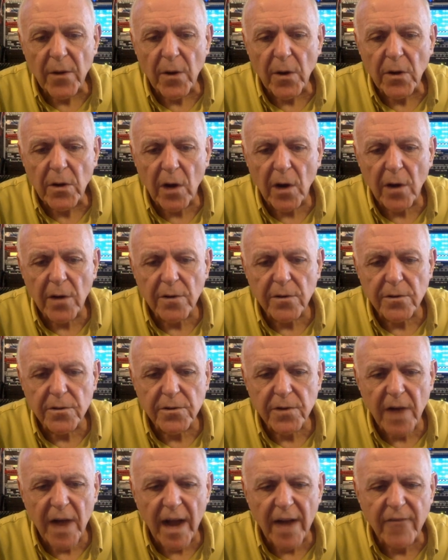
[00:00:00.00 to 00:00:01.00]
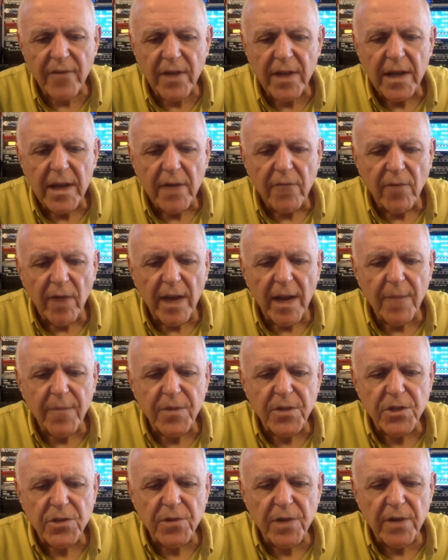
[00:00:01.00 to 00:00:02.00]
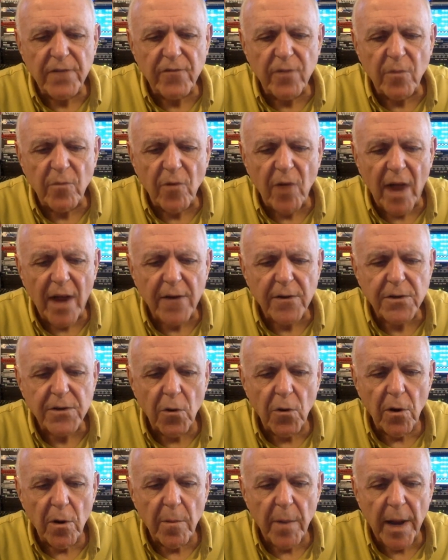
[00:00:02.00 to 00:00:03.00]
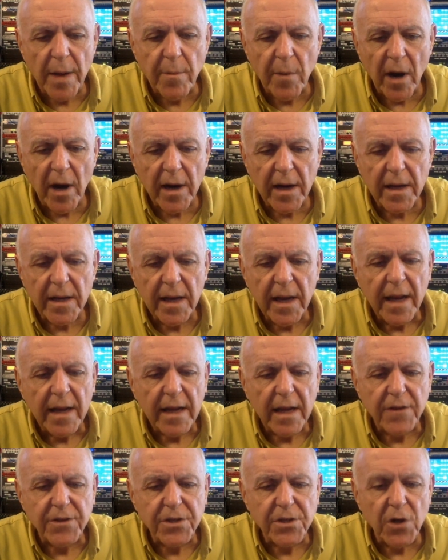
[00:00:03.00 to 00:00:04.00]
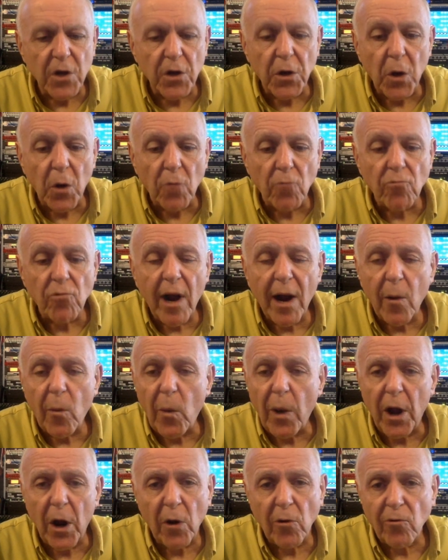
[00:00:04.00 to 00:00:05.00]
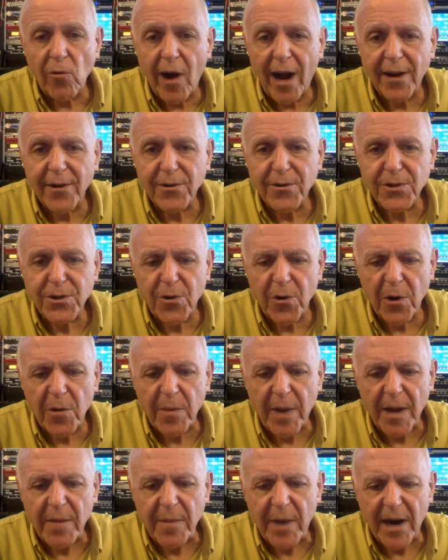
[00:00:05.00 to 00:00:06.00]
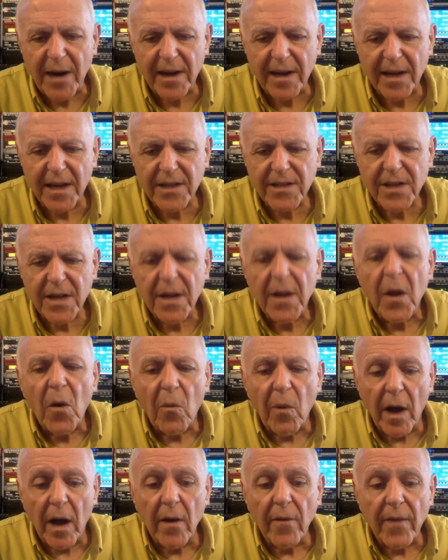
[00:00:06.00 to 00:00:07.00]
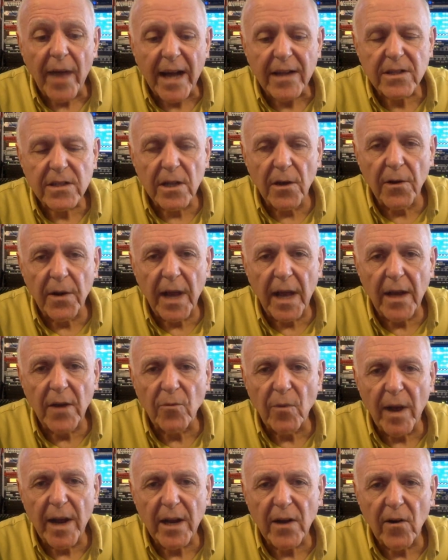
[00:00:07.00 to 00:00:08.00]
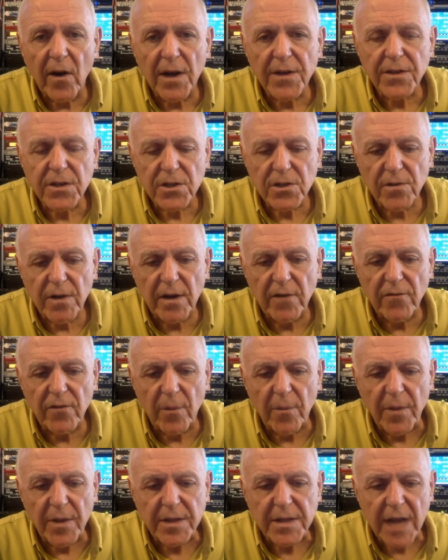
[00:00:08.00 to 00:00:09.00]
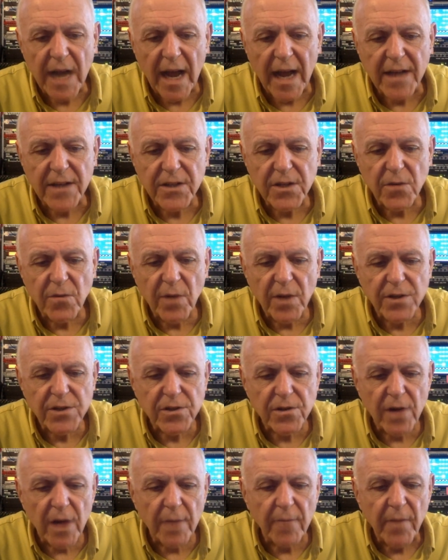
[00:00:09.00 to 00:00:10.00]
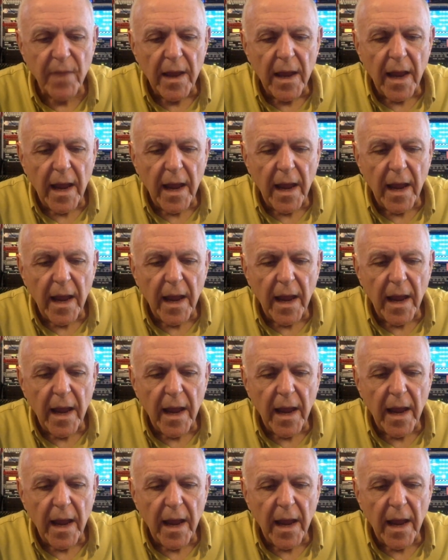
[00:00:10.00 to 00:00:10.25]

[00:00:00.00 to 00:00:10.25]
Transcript: They're on Cardinal Drive, right up the street from Ryder's Gourmet Market. In case you don't know where Ryder's Gourmet Market is, well, that's located right across the street from the Tides Restaurant.